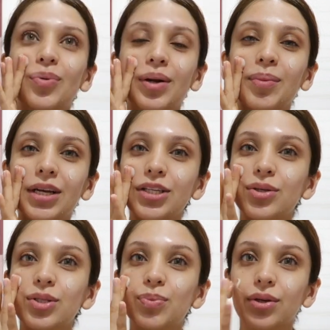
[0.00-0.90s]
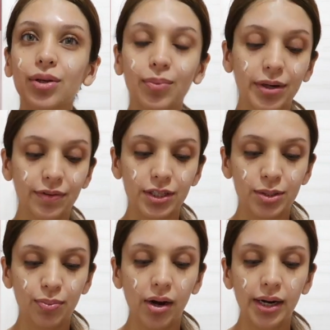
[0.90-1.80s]
So what I'm gonna do is put a little bit of
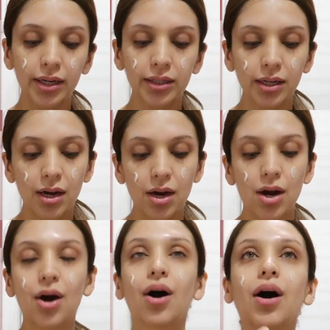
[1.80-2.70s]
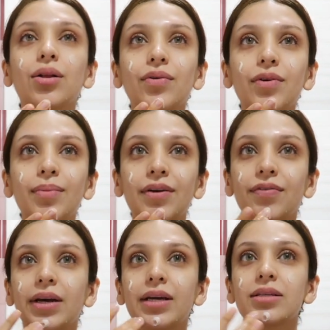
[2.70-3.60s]
this product all over my
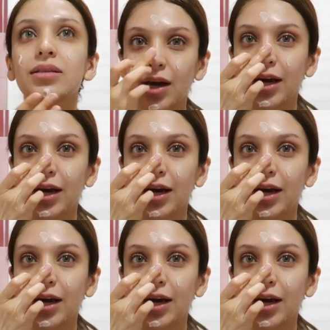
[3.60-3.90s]
face.